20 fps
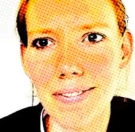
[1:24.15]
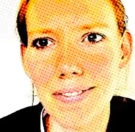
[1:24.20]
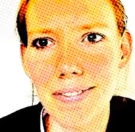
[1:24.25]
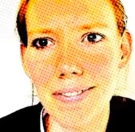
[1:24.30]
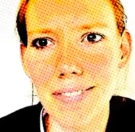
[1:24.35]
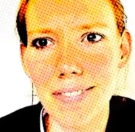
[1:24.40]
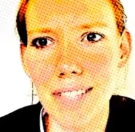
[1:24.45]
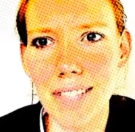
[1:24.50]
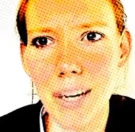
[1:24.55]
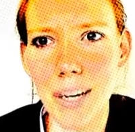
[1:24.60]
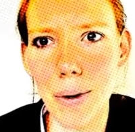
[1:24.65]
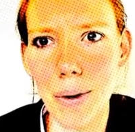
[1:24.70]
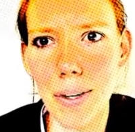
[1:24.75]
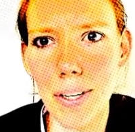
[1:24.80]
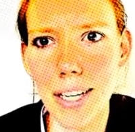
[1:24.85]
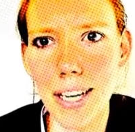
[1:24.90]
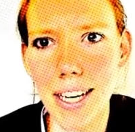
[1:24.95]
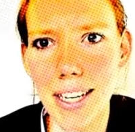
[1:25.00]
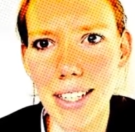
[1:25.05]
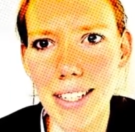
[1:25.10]
So,
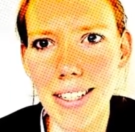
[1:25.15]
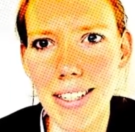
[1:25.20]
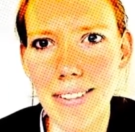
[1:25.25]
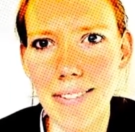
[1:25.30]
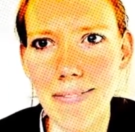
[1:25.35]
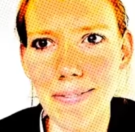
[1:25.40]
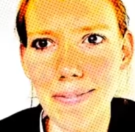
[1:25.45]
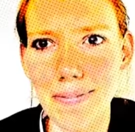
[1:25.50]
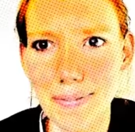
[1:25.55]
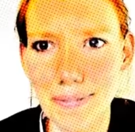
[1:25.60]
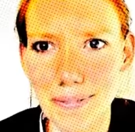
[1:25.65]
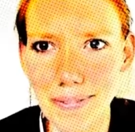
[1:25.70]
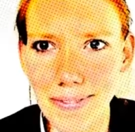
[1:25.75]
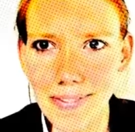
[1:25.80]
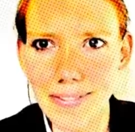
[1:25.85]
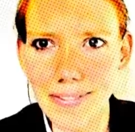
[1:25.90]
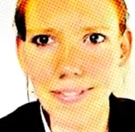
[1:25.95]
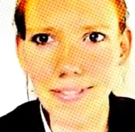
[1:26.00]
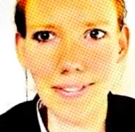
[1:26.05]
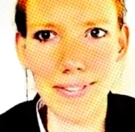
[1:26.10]
yes,
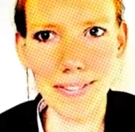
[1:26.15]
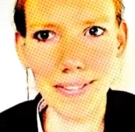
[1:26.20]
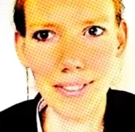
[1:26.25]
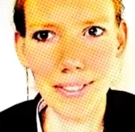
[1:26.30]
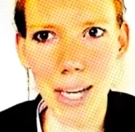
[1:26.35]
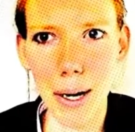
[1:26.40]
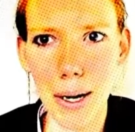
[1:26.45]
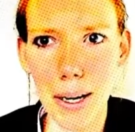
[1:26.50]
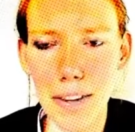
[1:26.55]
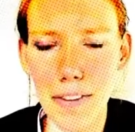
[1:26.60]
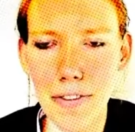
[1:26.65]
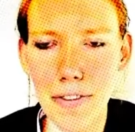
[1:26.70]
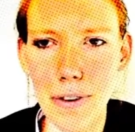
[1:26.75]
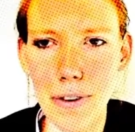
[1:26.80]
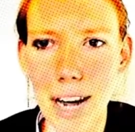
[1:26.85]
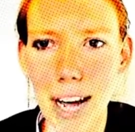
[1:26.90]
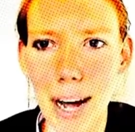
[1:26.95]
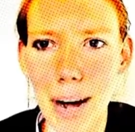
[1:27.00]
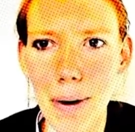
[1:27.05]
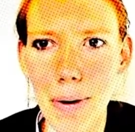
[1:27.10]
for
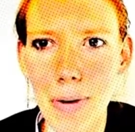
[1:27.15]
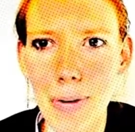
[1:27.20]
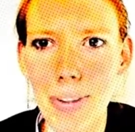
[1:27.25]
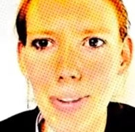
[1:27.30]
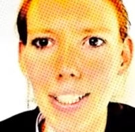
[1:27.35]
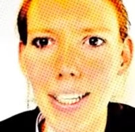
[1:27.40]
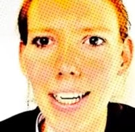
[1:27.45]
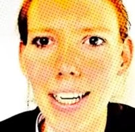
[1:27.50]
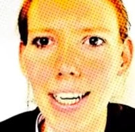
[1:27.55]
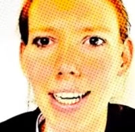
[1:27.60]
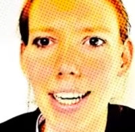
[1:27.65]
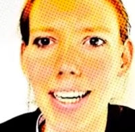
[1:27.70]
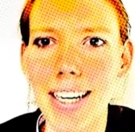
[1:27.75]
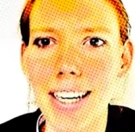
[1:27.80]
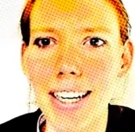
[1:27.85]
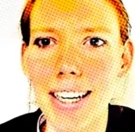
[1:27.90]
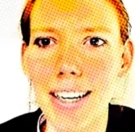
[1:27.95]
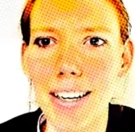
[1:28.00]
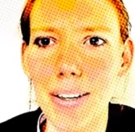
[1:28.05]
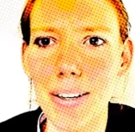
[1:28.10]
now,
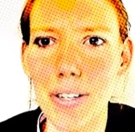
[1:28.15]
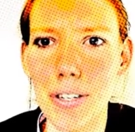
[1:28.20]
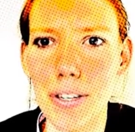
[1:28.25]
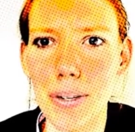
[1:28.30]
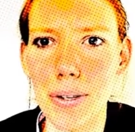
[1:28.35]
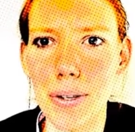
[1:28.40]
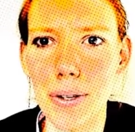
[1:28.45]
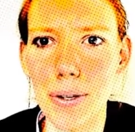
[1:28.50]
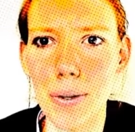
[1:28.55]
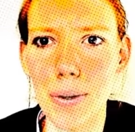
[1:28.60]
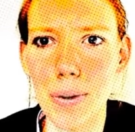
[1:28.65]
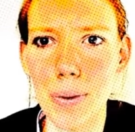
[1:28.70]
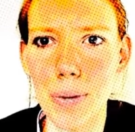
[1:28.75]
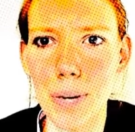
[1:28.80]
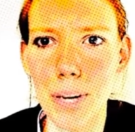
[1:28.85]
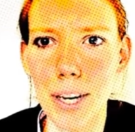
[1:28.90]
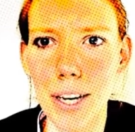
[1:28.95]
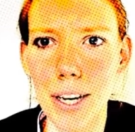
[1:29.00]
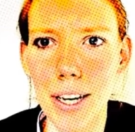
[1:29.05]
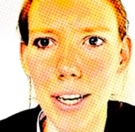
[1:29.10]
I'll show you
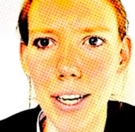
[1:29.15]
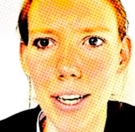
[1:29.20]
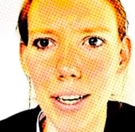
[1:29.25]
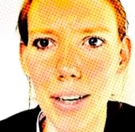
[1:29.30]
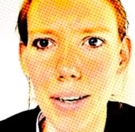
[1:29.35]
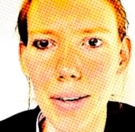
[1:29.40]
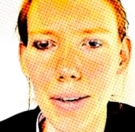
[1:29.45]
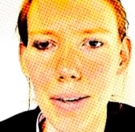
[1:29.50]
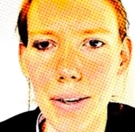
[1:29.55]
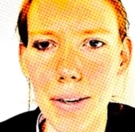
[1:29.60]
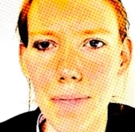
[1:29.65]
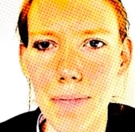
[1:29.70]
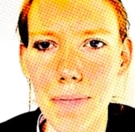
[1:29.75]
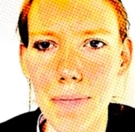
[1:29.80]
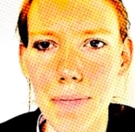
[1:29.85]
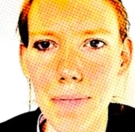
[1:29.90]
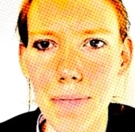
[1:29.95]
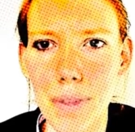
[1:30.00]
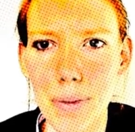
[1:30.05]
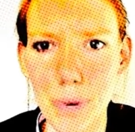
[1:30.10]

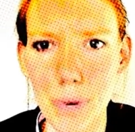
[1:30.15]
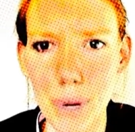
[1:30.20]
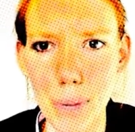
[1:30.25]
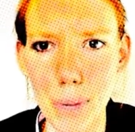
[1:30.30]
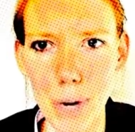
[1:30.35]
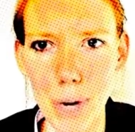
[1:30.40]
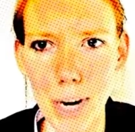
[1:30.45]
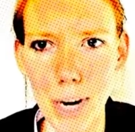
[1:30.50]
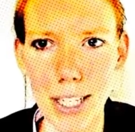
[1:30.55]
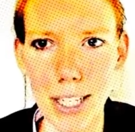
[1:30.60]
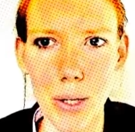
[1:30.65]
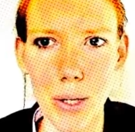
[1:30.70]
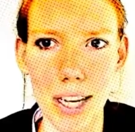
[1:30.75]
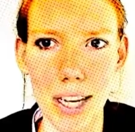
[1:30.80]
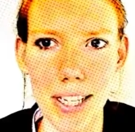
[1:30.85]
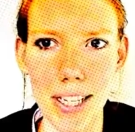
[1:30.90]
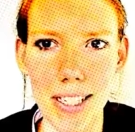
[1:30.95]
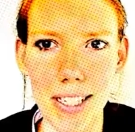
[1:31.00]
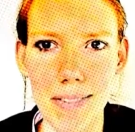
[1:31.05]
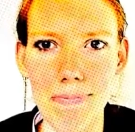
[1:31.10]
3 practical
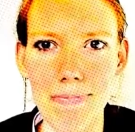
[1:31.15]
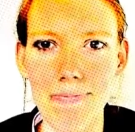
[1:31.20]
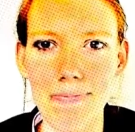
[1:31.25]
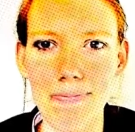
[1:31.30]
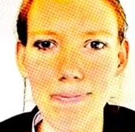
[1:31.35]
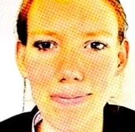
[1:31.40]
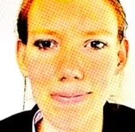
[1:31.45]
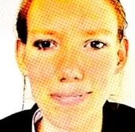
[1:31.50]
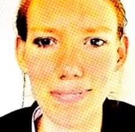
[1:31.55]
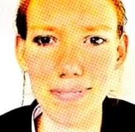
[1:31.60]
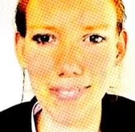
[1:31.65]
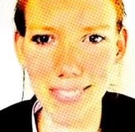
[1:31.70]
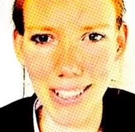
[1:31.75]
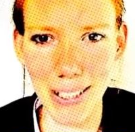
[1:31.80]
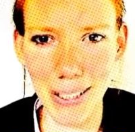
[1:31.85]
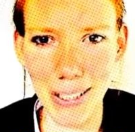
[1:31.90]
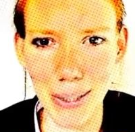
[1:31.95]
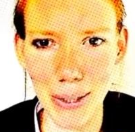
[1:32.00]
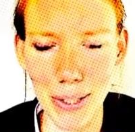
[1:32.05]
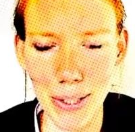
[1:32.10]
ways
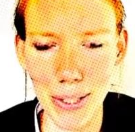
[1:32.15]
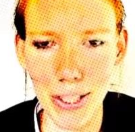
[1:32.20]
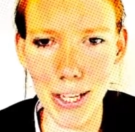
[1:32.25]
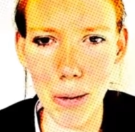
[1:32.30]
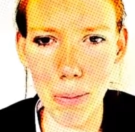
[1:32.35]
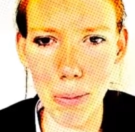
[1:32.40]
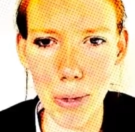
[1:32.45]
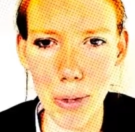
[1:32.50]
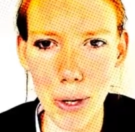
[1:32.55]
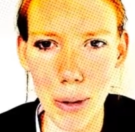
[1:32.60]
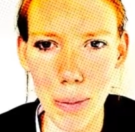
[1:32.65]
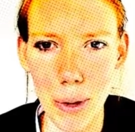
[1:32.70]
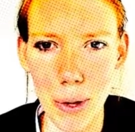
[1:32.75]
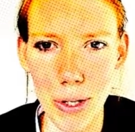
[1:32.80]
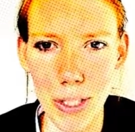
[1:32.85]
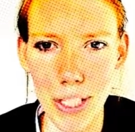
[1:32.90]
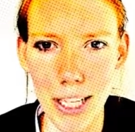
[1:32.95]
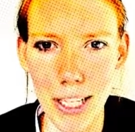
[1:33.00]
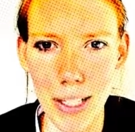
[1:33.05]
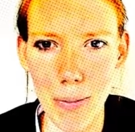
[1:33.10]
to stop your
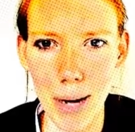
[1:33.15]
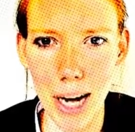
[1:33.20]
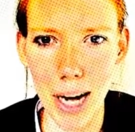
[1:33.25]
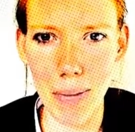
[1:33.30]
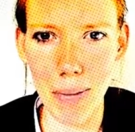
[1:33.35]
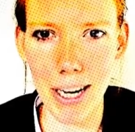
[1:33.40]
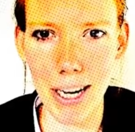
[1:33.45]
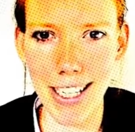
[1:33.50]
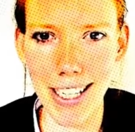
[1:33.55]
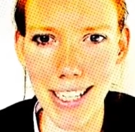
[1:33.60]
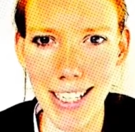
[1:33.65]
postnatal back pain.